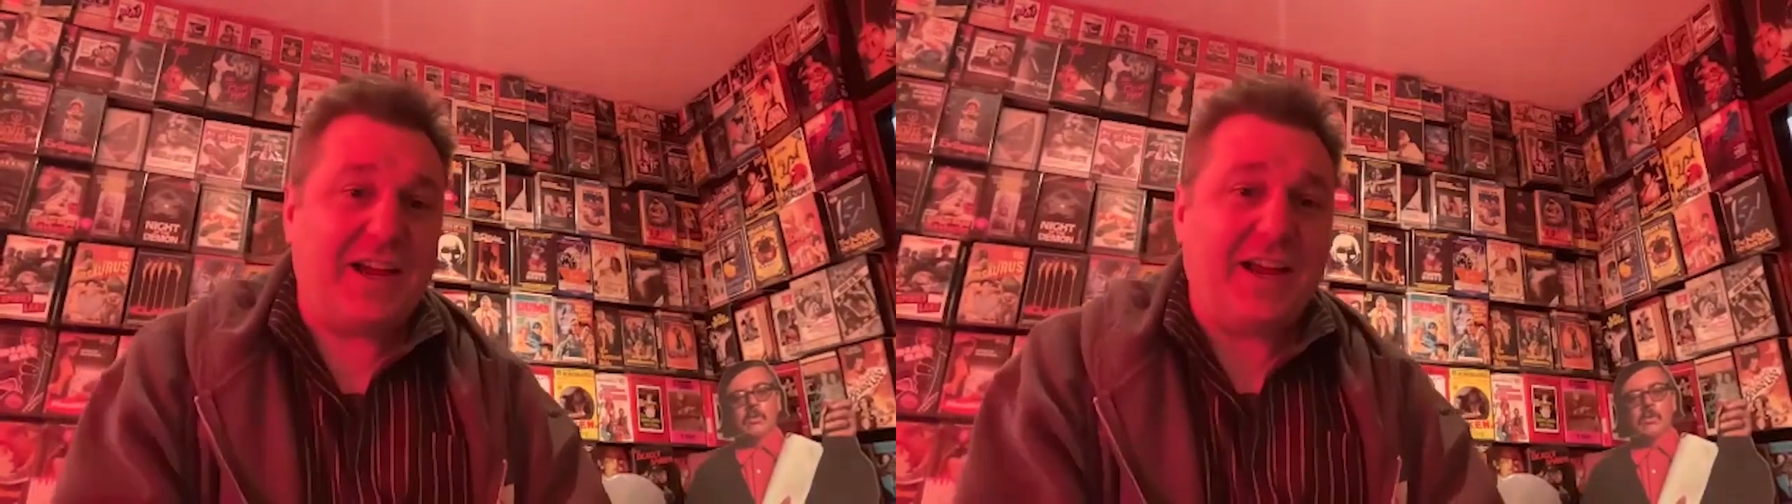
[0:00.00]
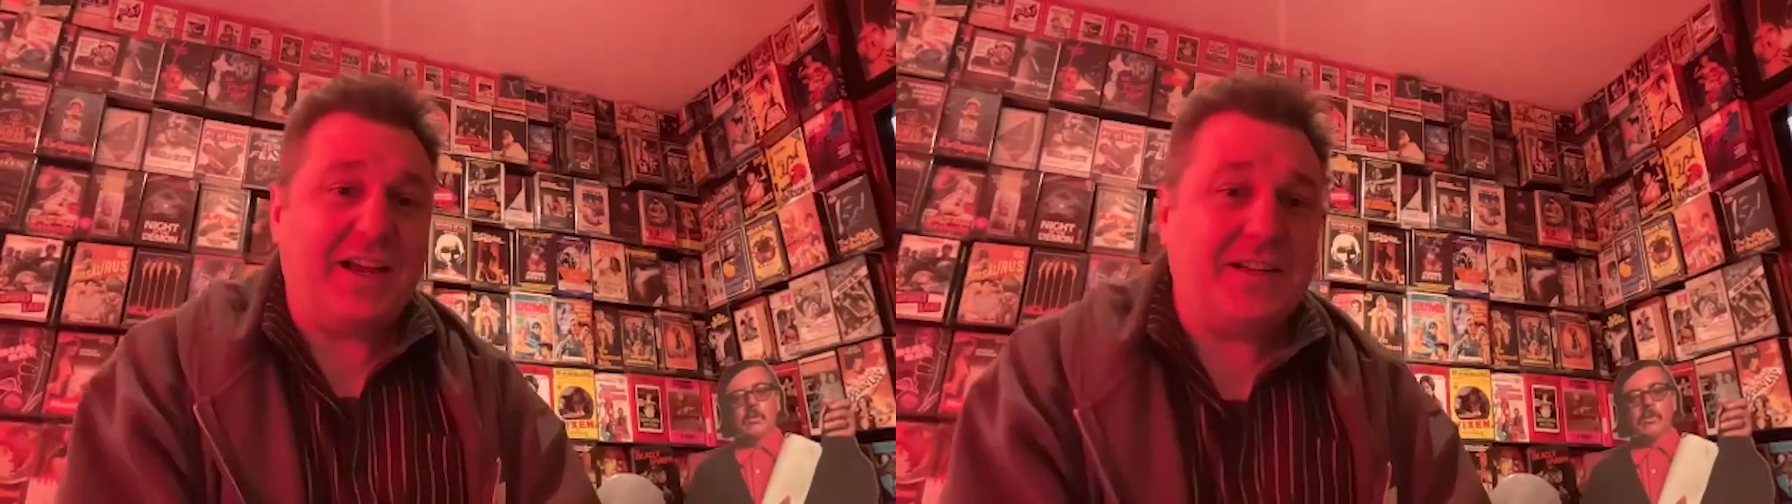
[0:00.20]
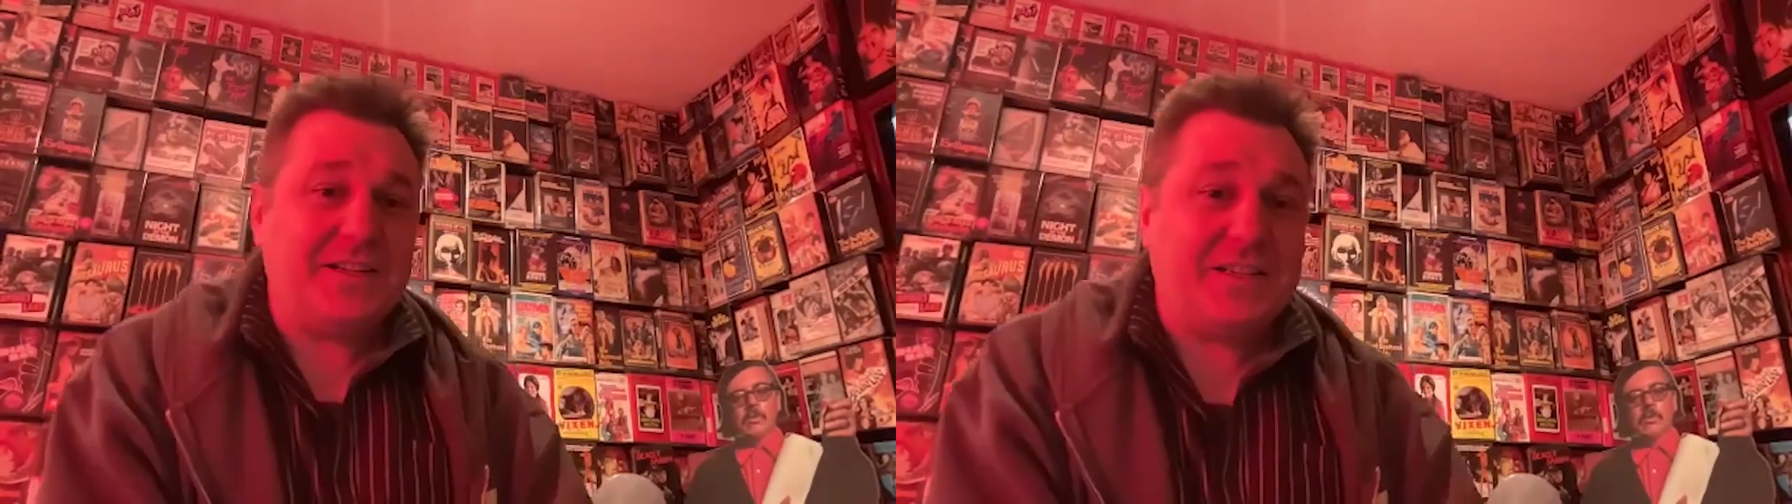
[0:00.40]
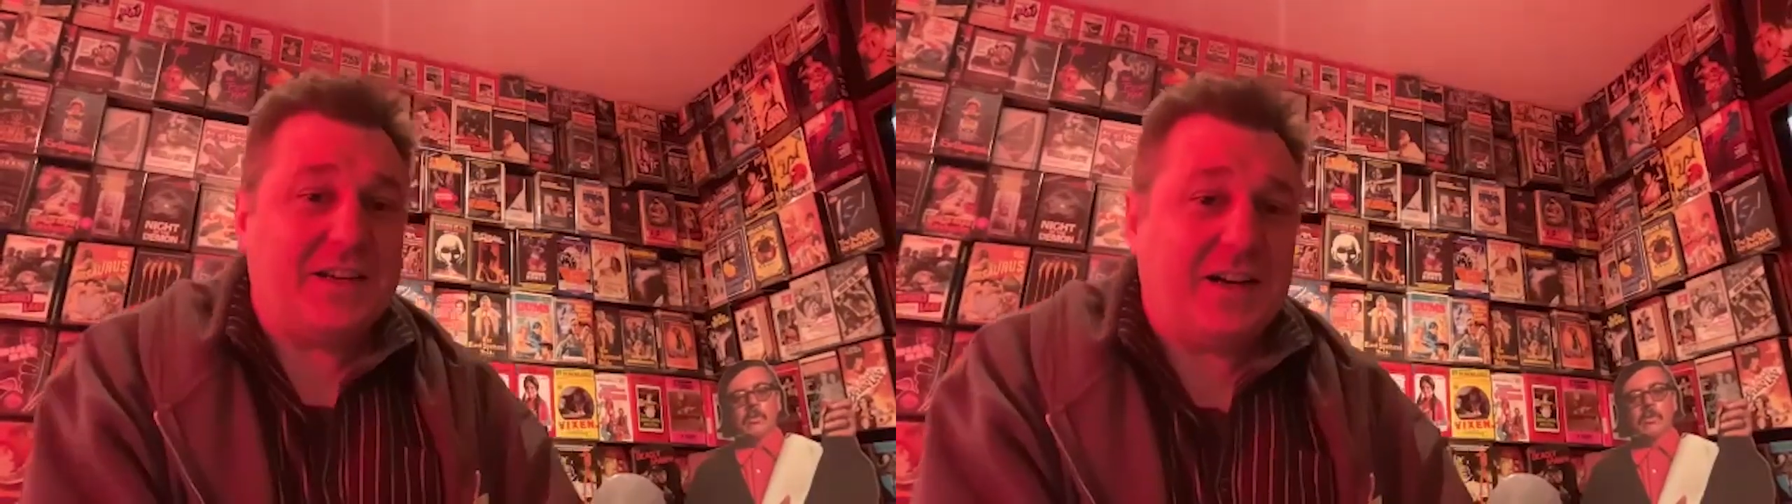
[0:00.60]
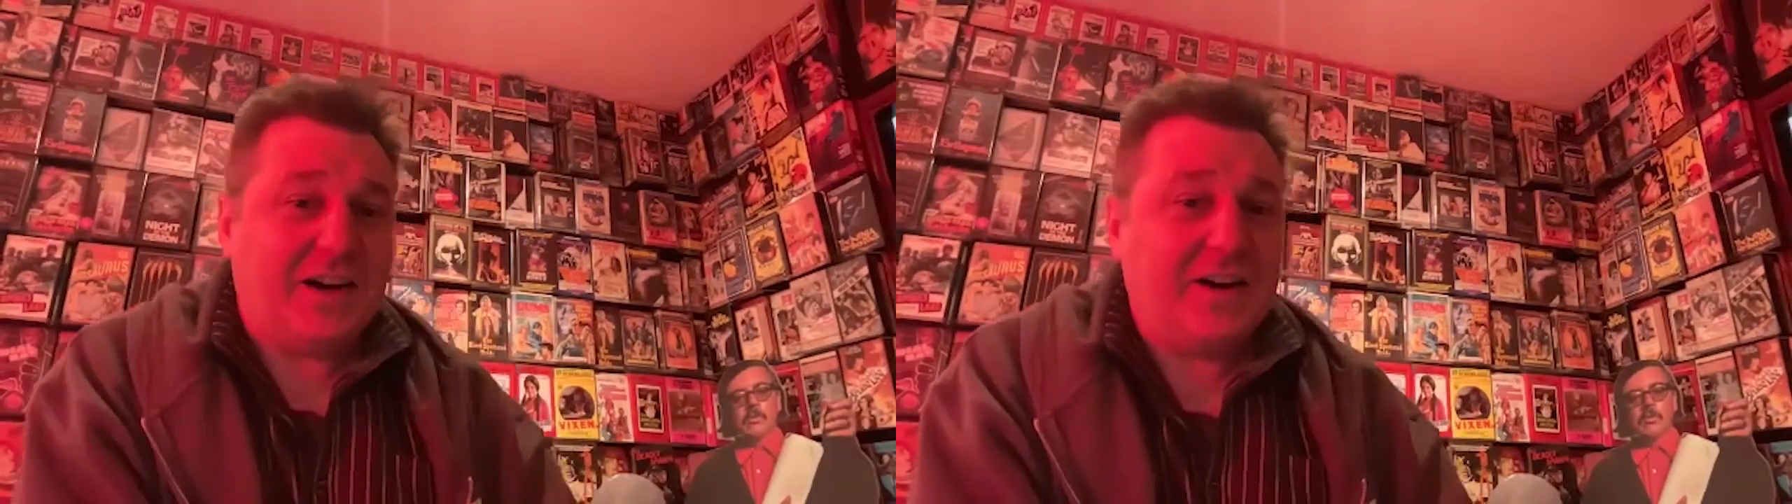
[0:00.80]
and
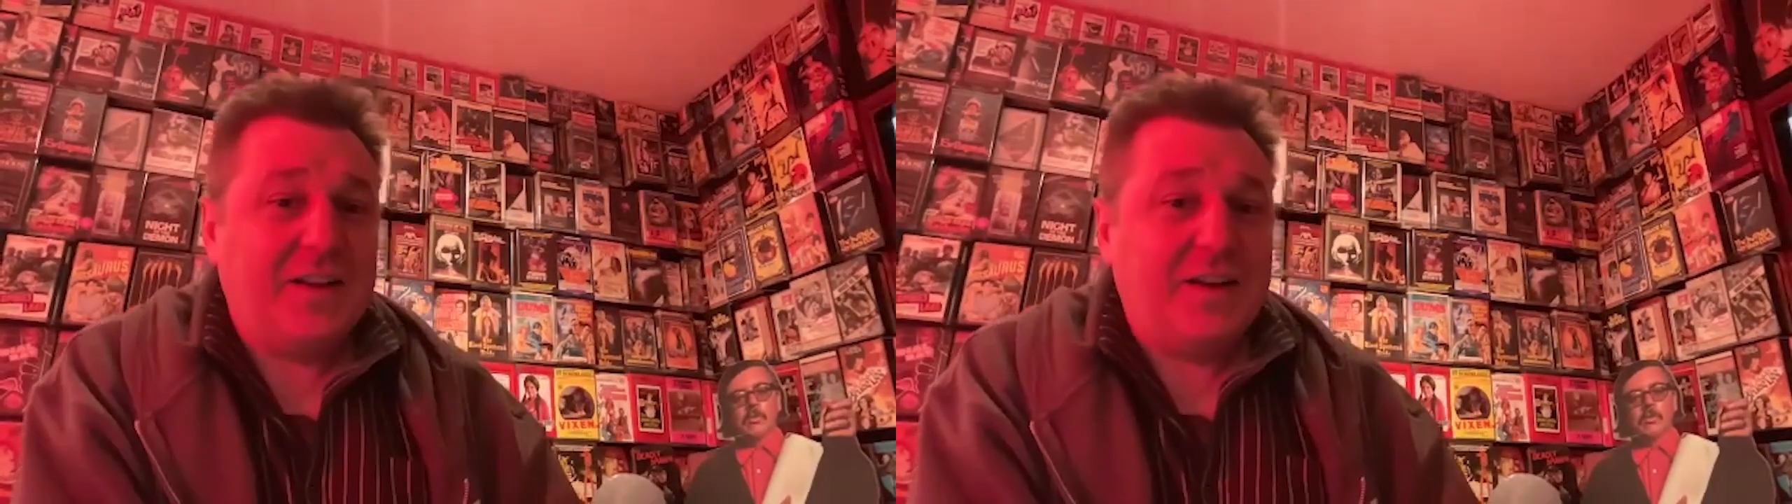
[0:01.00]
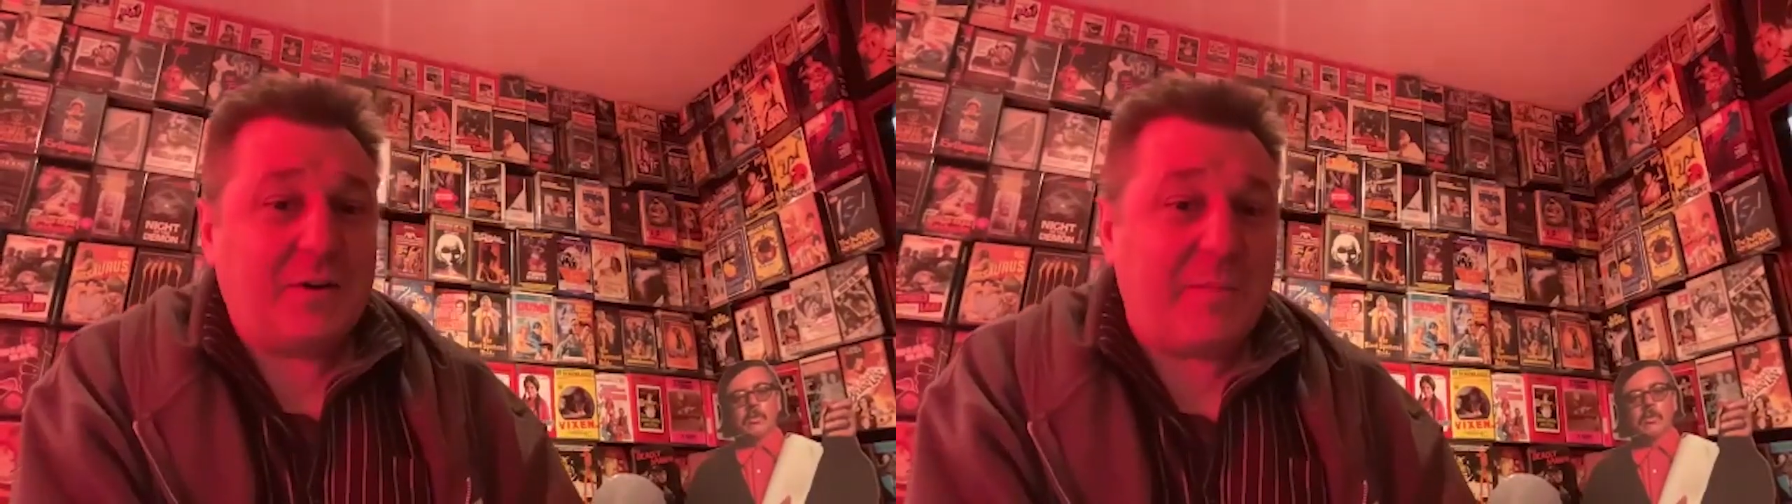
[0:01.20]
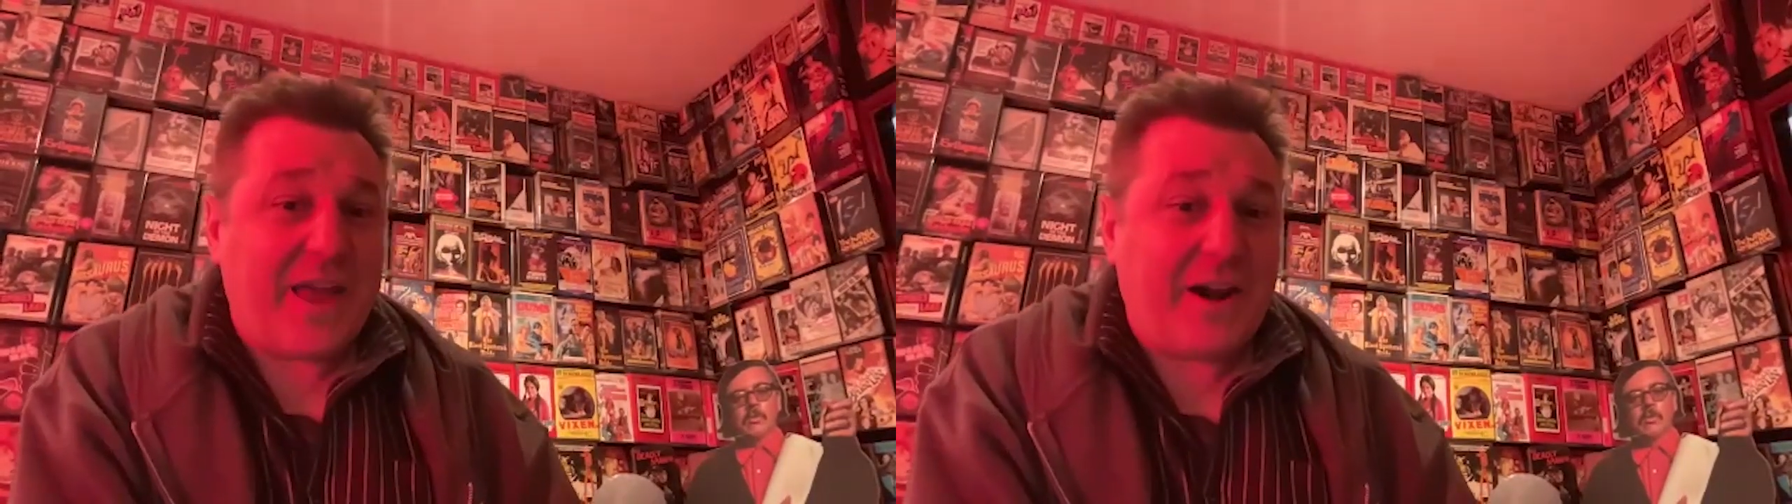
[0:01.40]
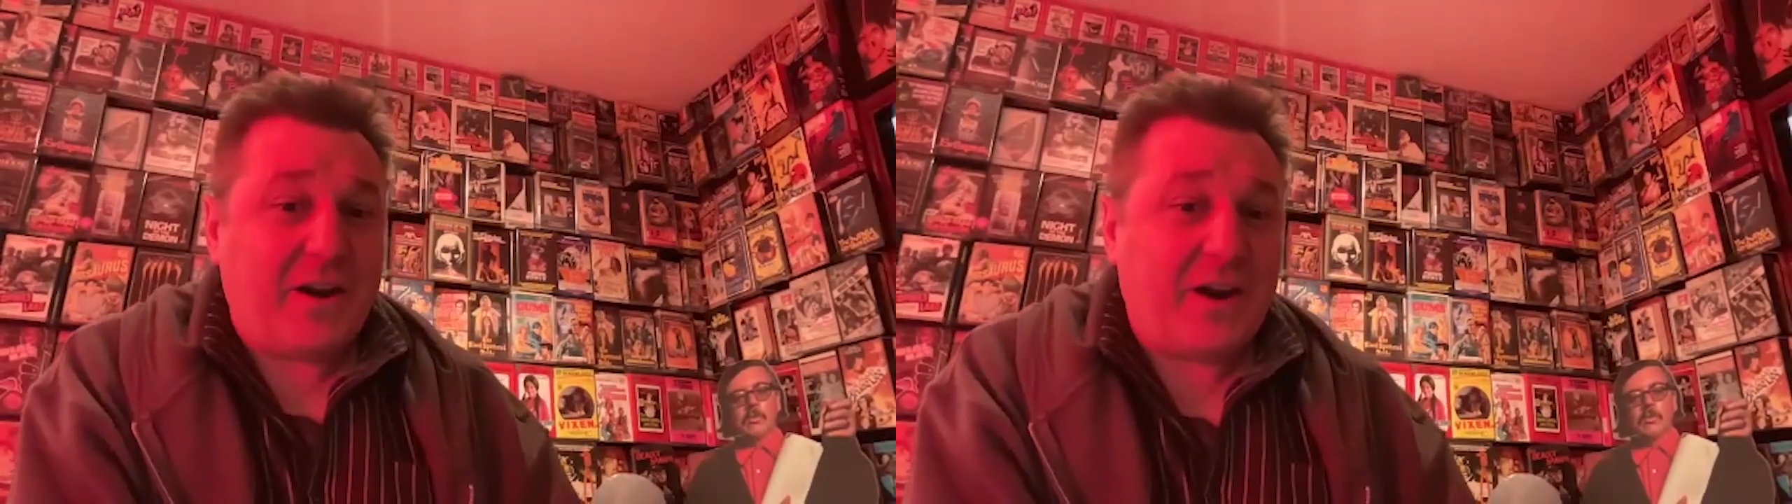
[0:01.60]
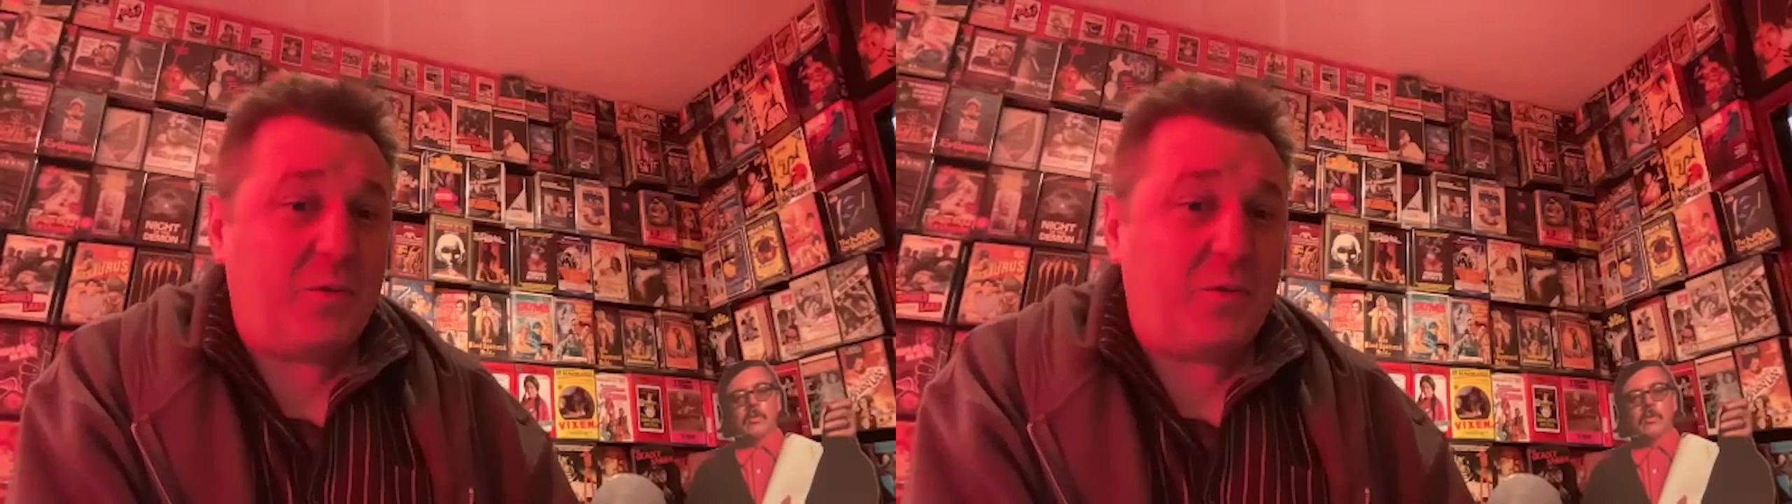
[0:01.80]
from then on,